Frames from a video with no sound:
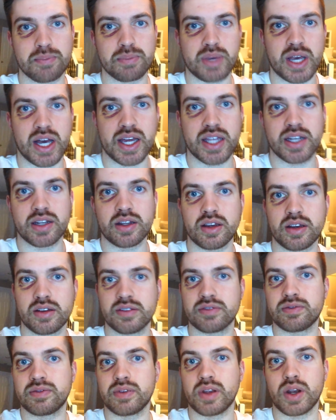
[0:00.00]
Kind
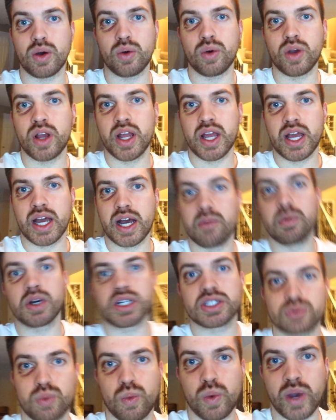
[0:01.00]
of, how
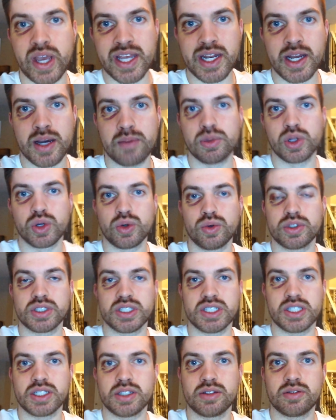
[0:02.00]
much weight I'm
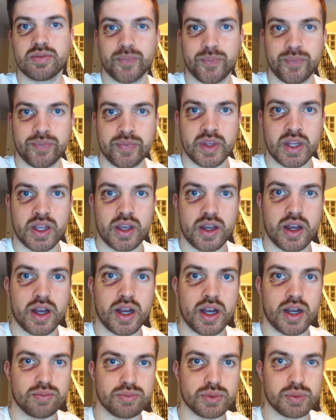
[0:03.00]
losing,
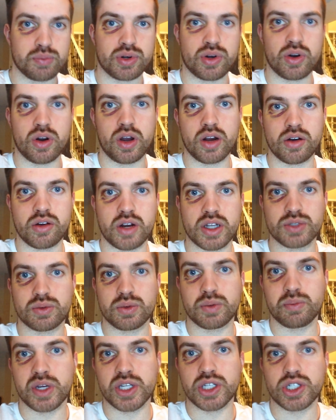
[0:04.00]
the progress
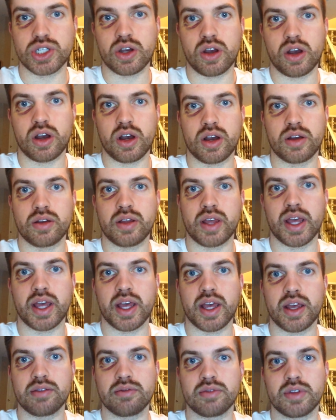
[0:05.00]
with my jaw,
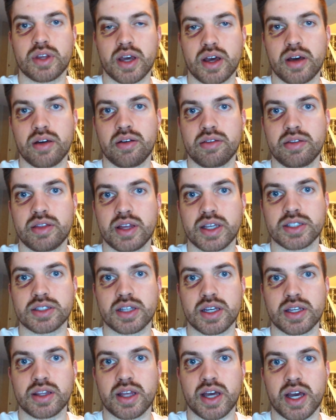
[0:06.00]
and things
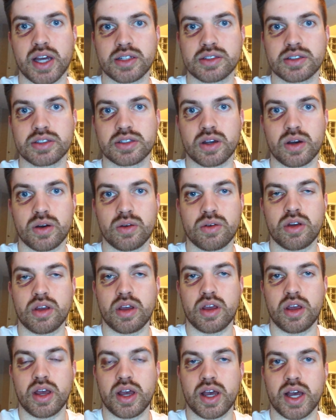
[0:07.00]
like that. So,
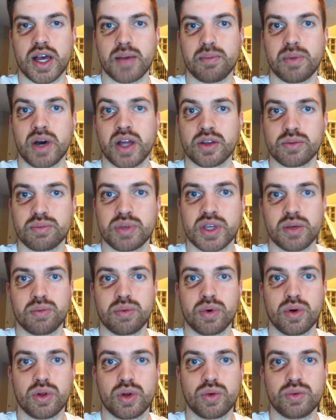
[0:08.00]
other
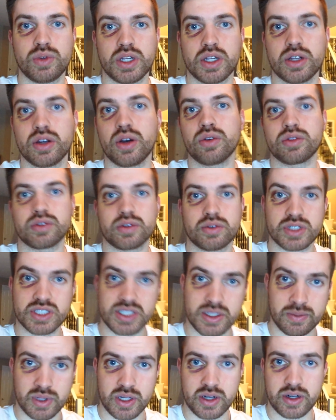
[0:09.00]
people who need to go through
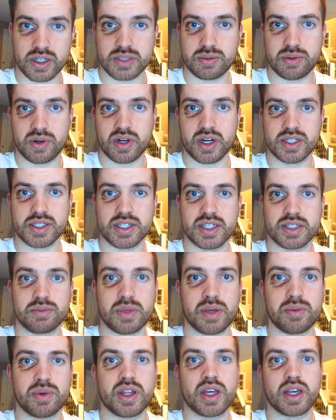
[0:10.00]
similar experiences,
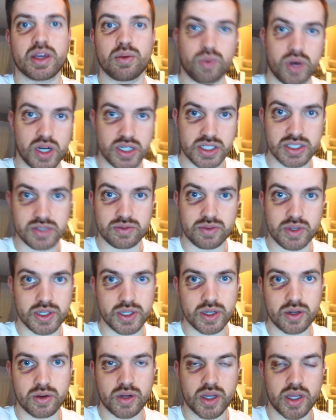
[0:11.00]
maybe they can watch this
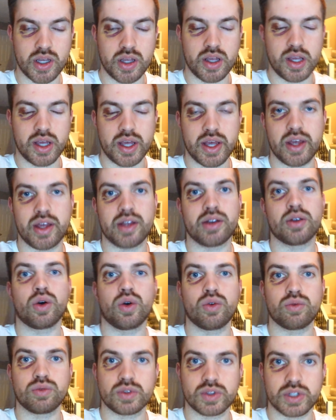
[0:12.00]
video and
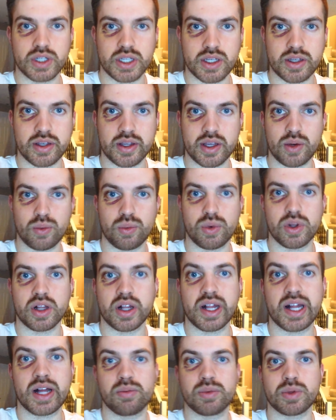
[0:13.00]
hopefully it will
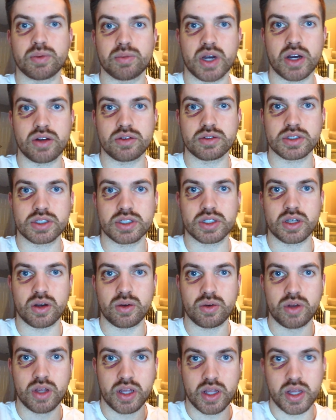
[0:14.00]
help them out. So,